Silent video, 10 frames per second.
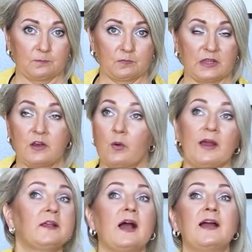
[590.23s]
You know,
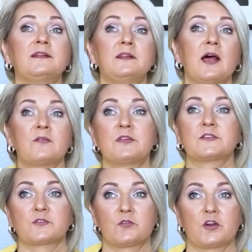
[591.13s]
I love
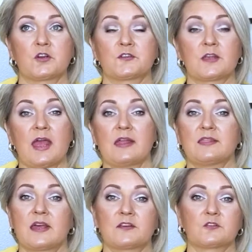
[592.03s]
this verse
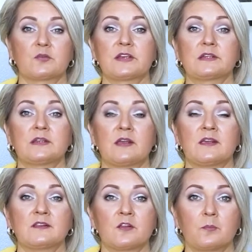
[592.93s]
that is written
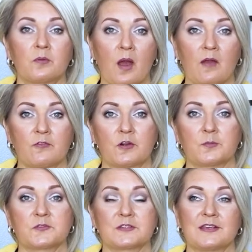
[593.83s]
in the
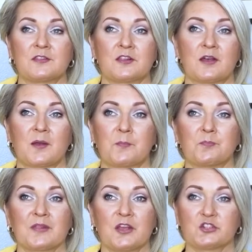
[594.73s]
Proverbs in the
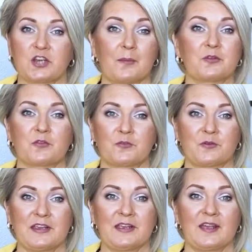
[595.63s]
chapter
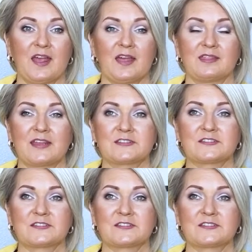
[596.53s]
3 that